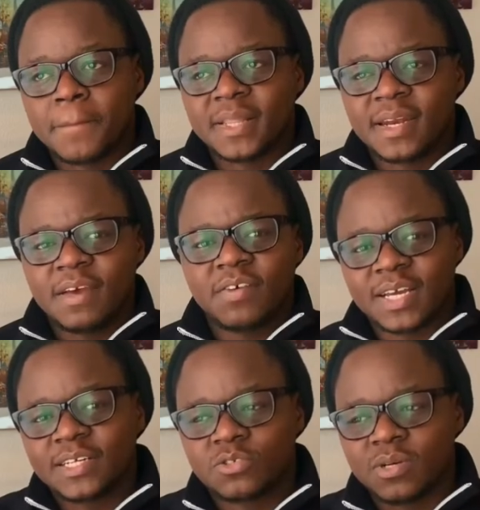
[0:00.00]
but they never
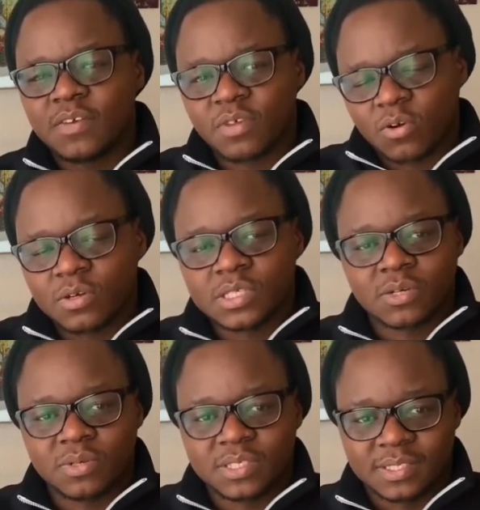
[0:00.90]
get to live the
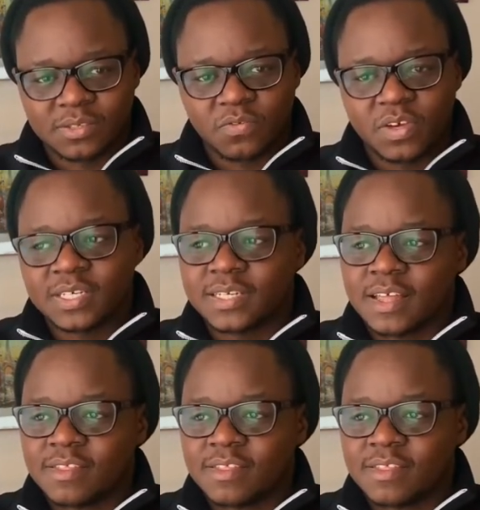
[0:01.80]
consequences of it.